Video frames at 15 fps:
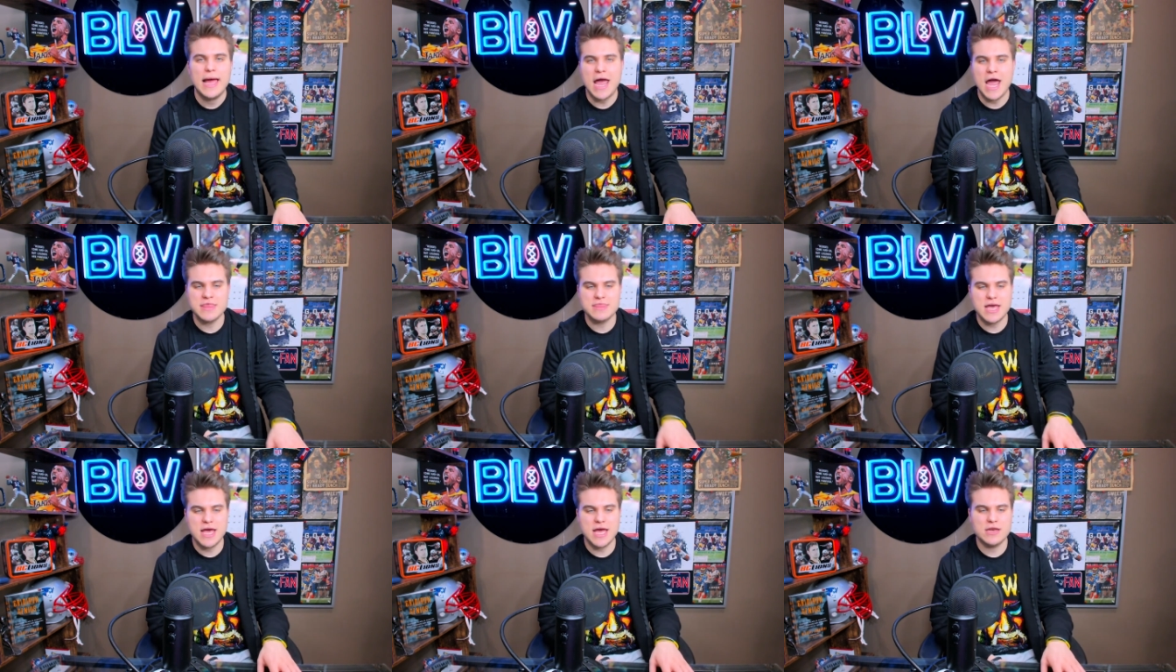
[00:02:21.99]

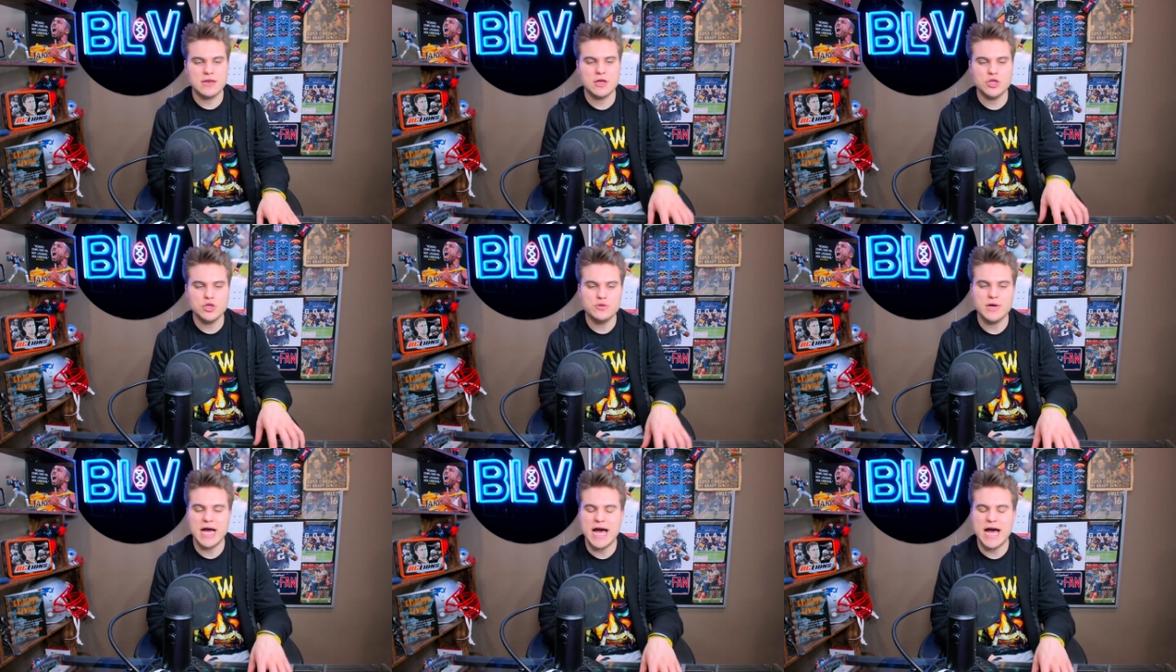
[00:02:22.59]
And then
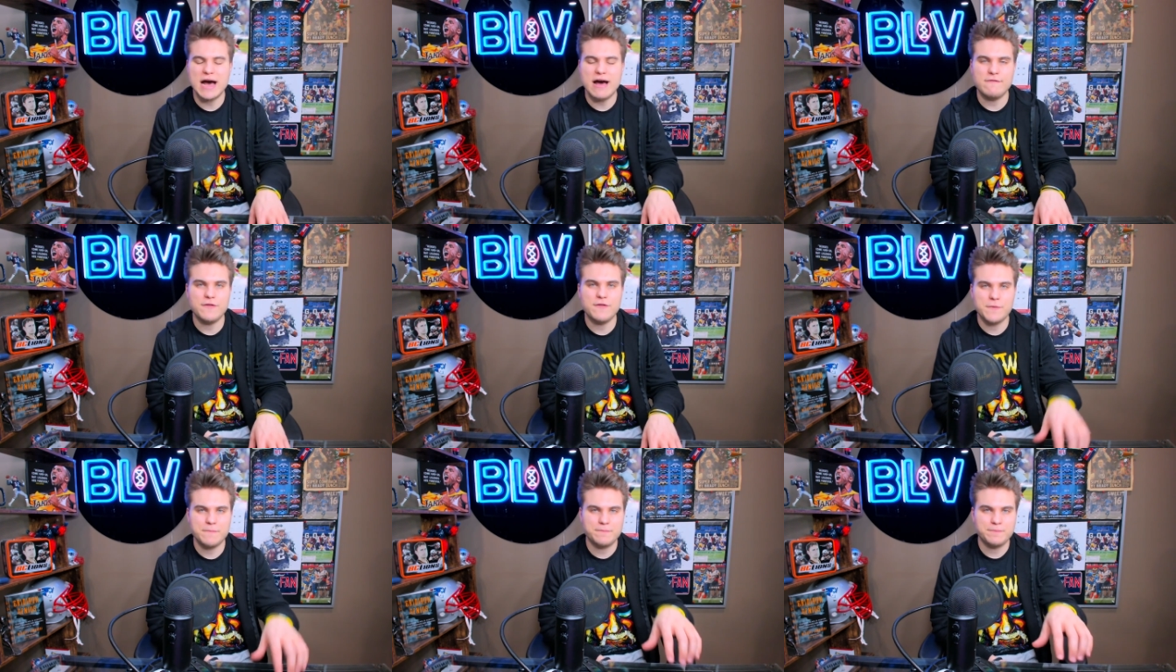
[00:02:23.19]
you
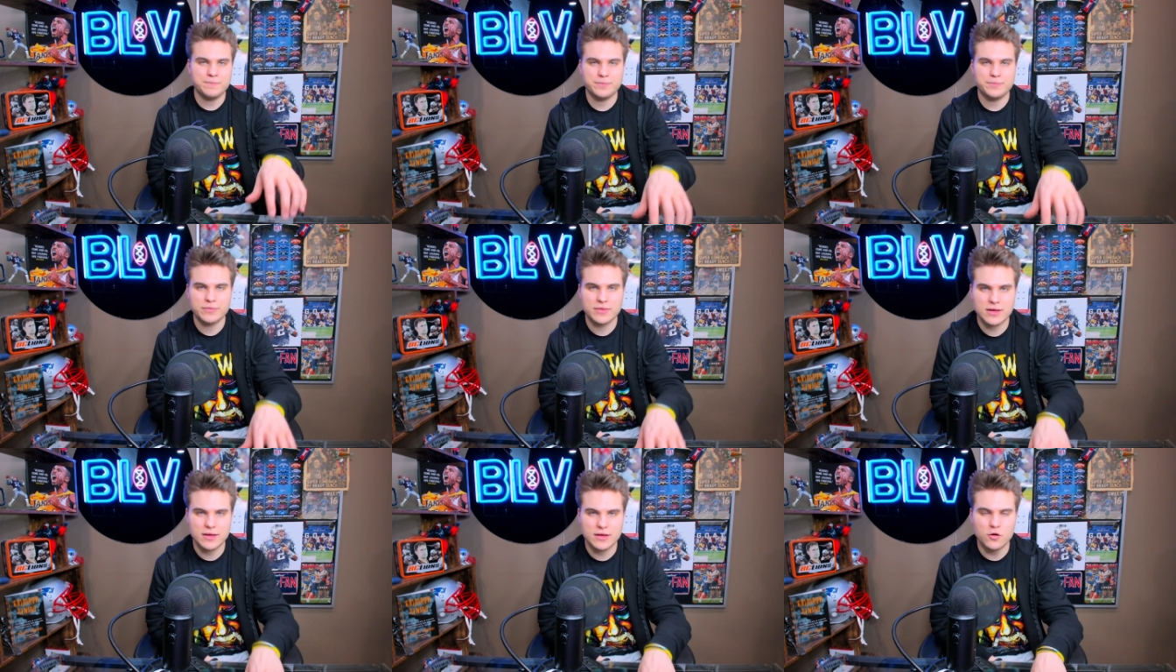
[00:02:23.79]
have
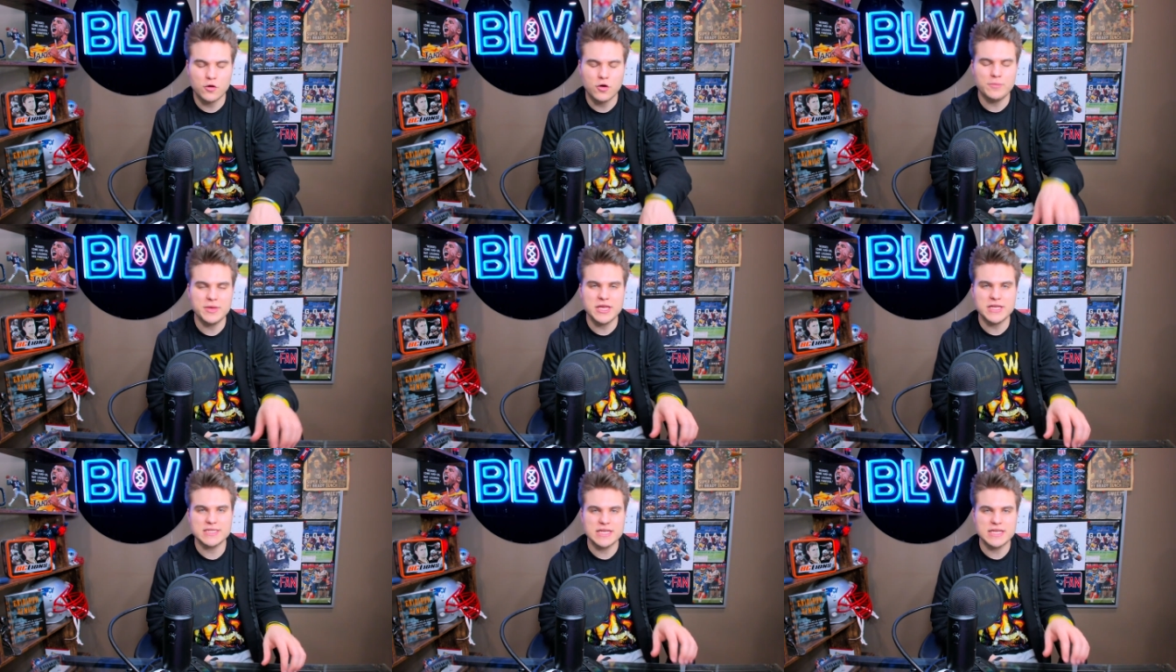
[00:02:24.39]
Cole
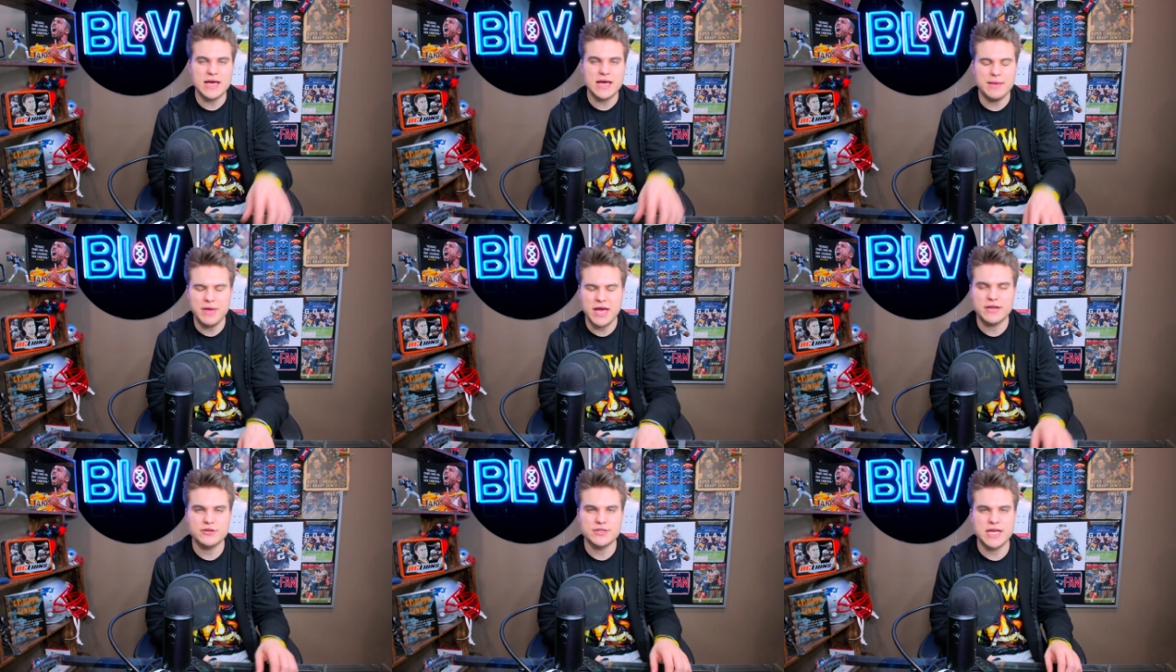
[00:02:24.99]
Beasley,
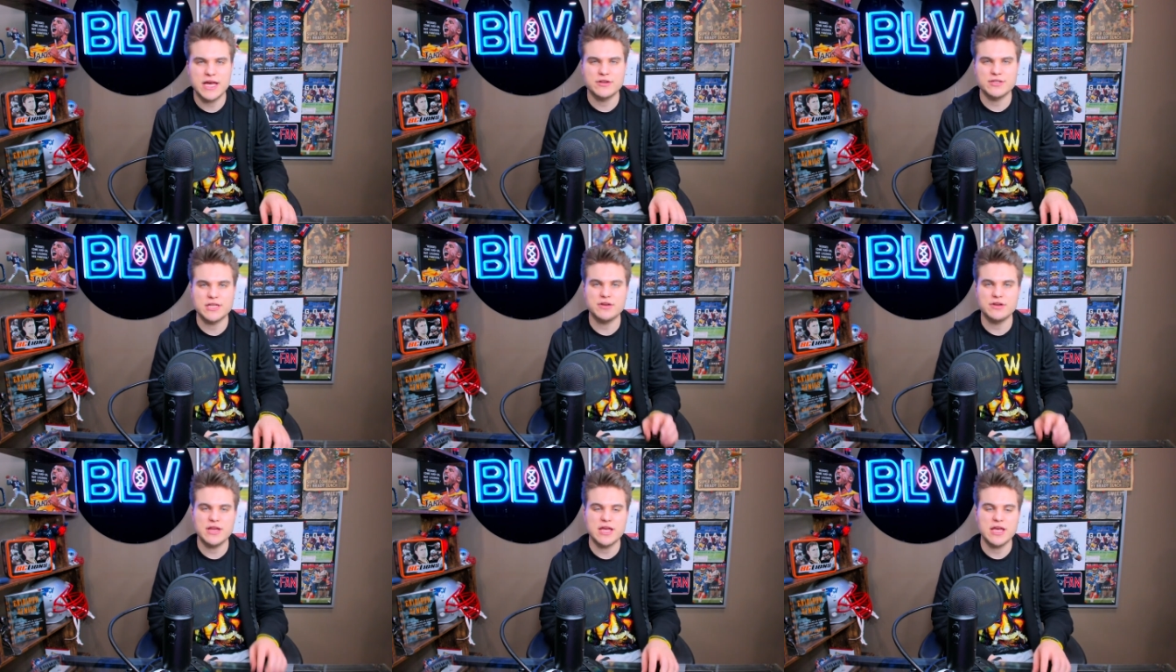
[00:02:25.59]
Emmanuel Sanders
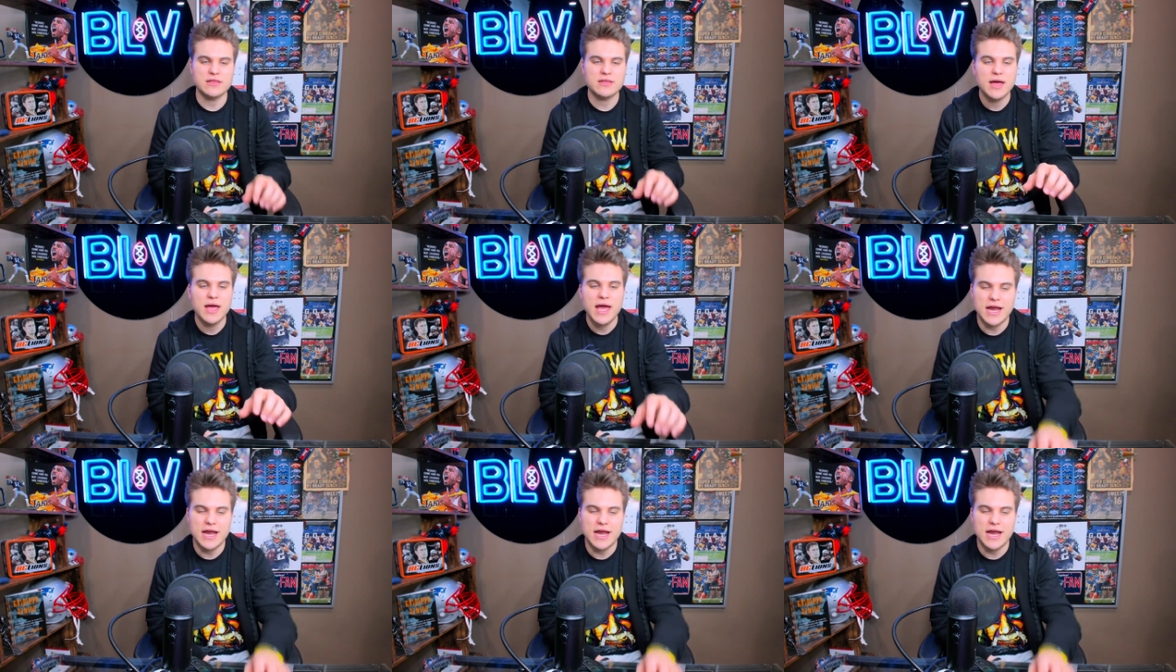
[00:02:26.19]
underneath.